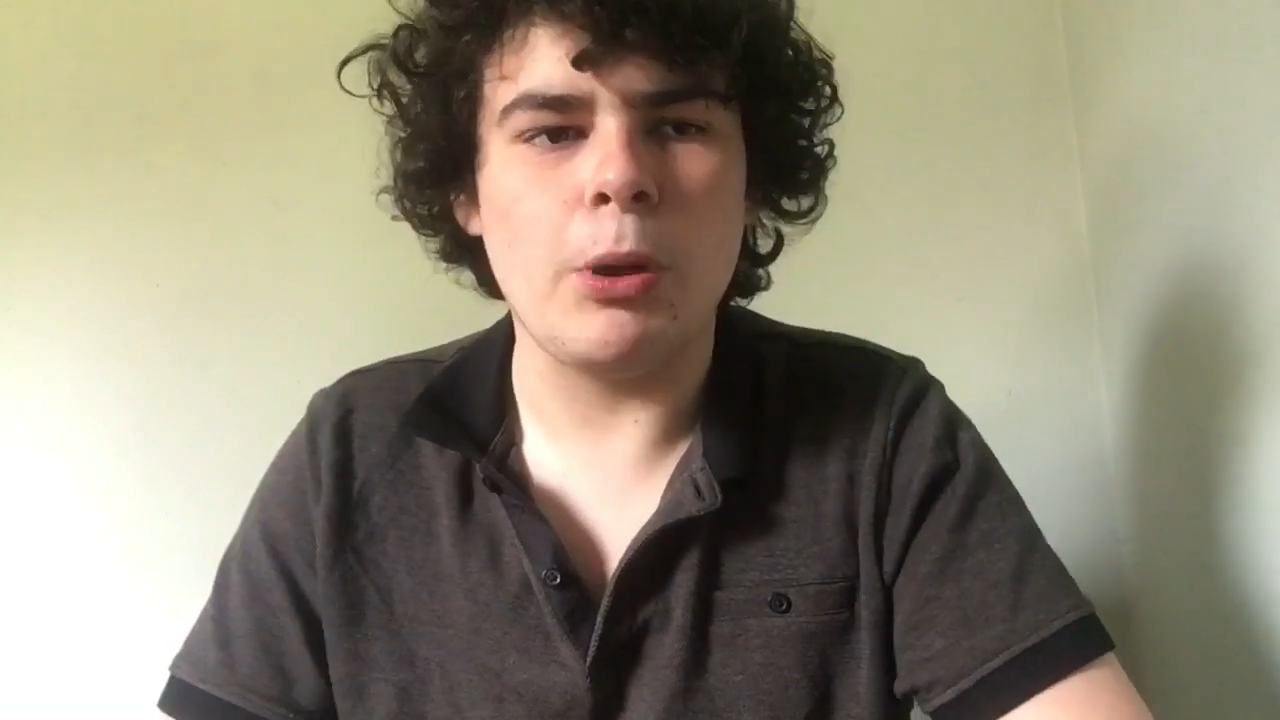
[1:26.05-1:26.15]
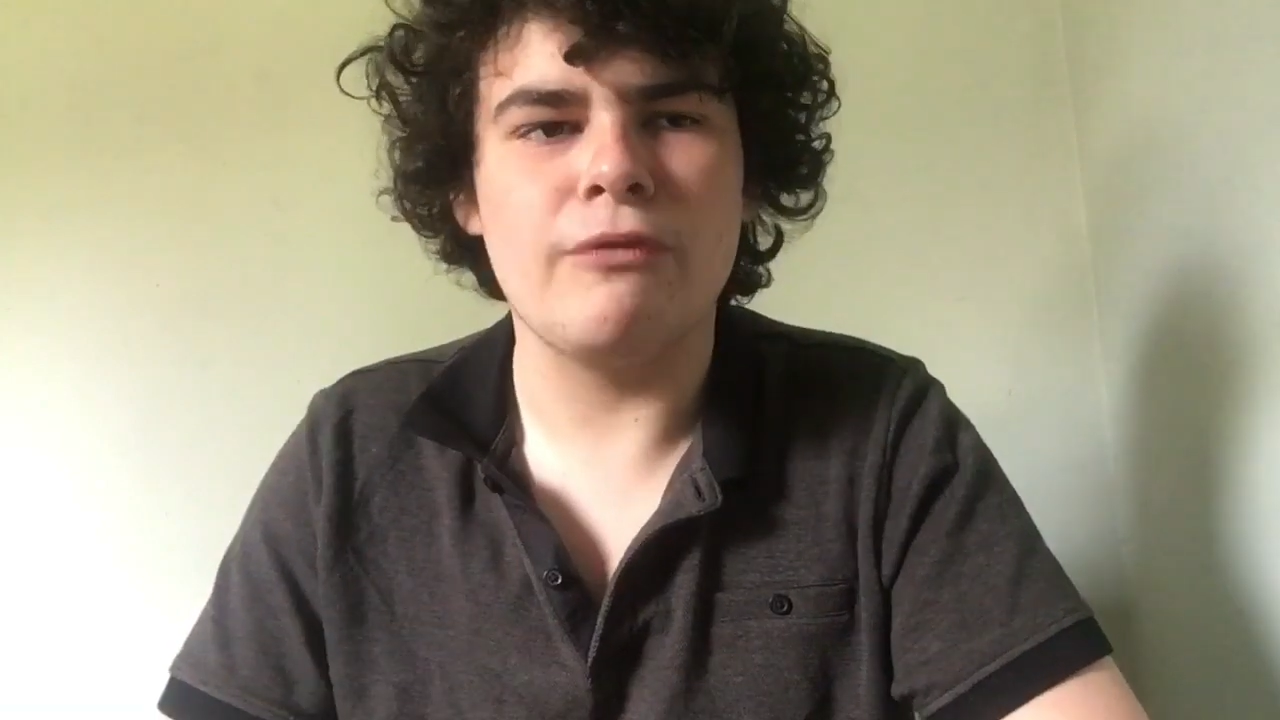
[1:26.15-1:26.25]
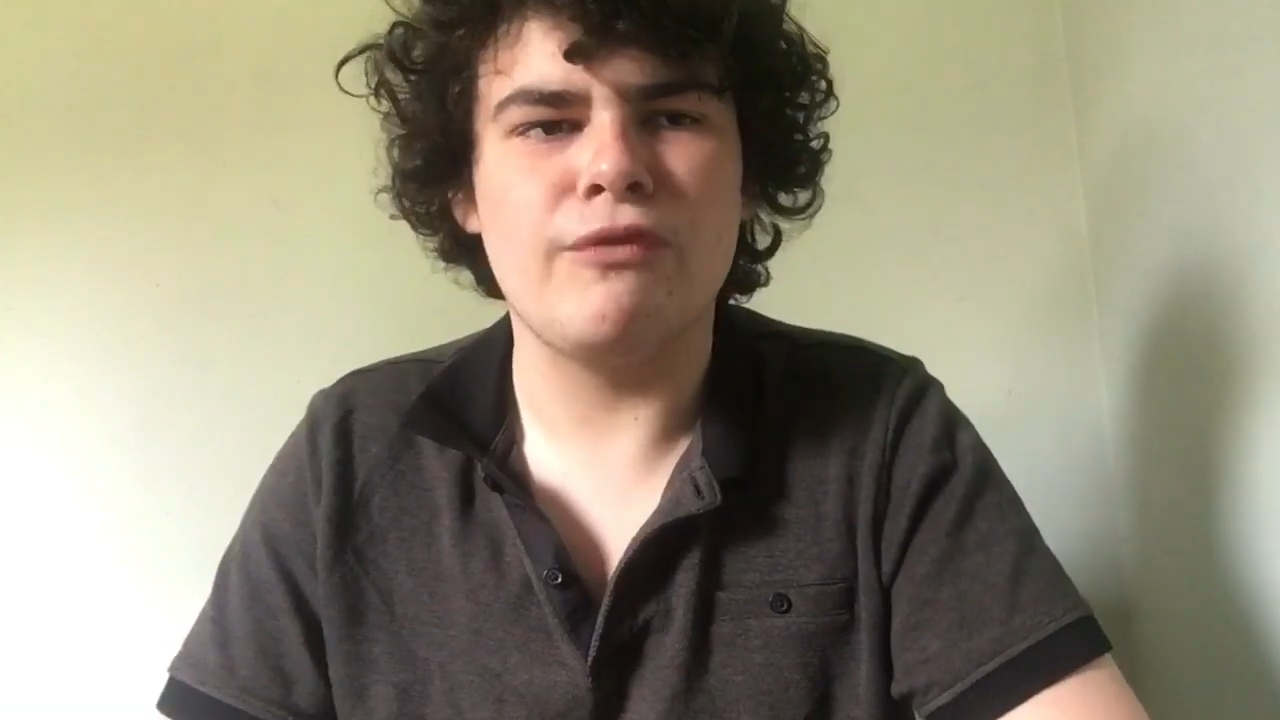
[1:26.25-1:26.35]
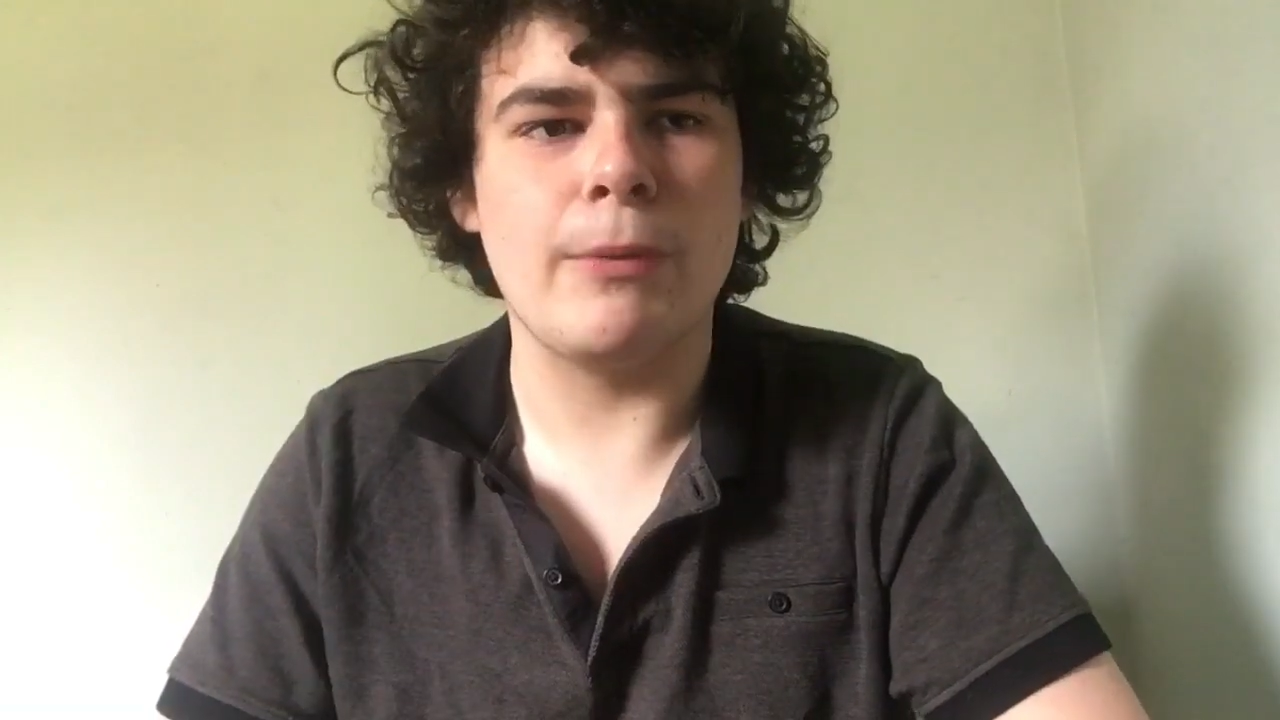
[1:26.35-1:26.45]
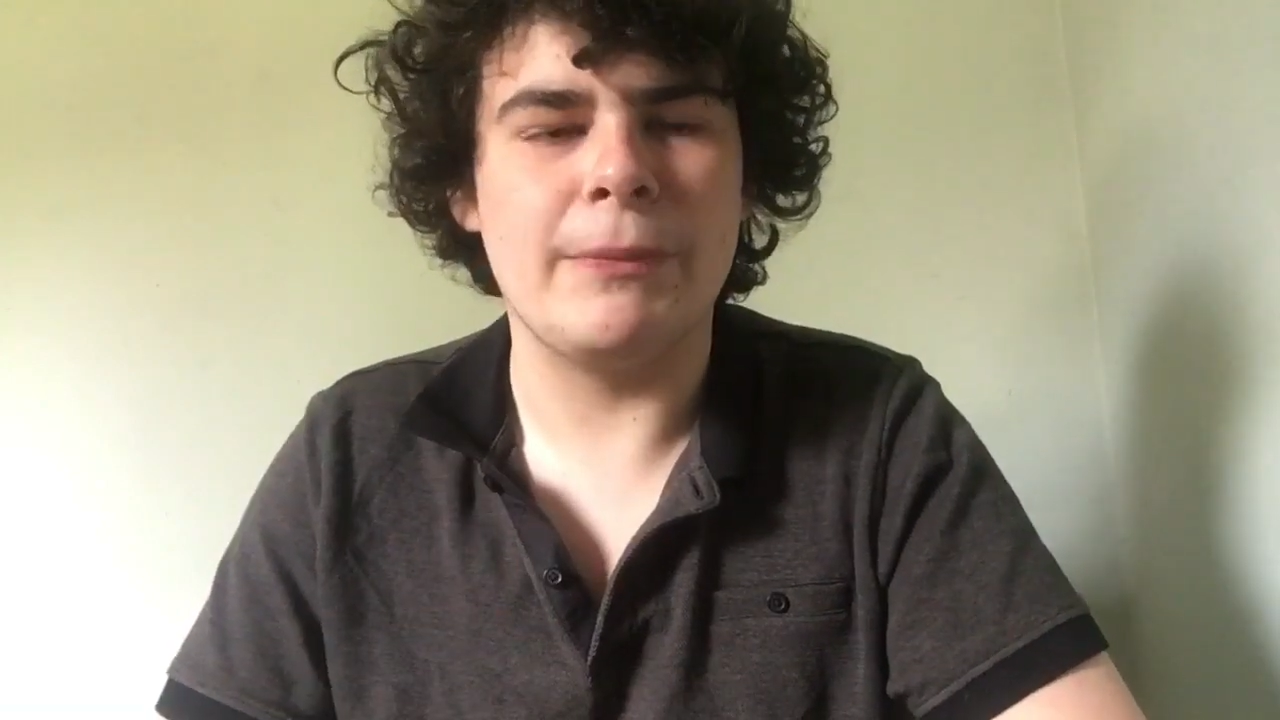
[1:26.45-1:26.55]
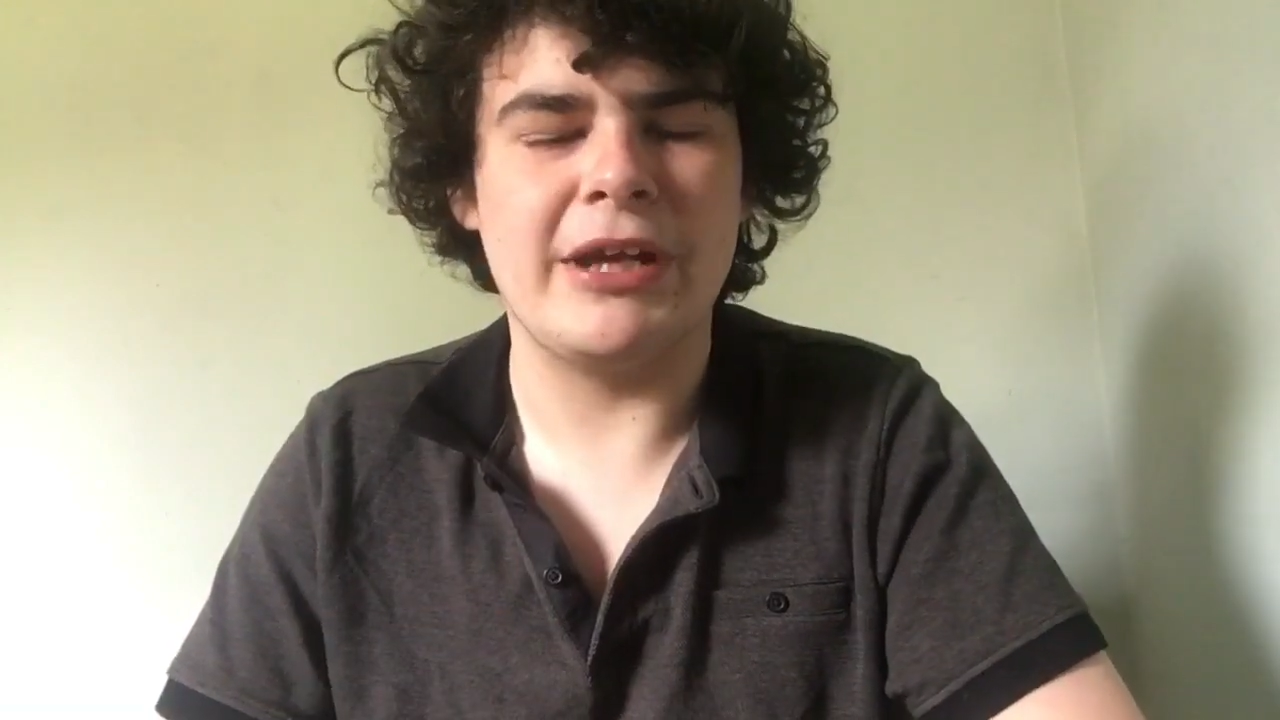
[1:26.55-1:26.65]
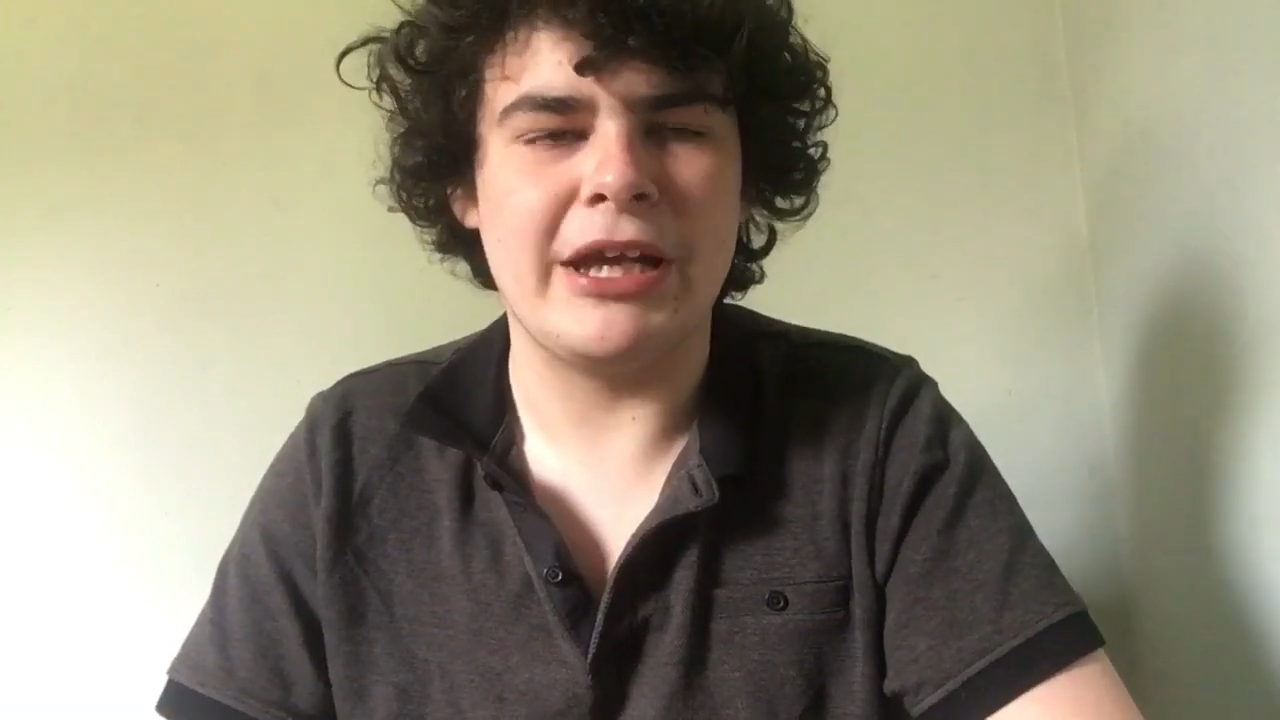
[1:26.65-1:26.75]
on from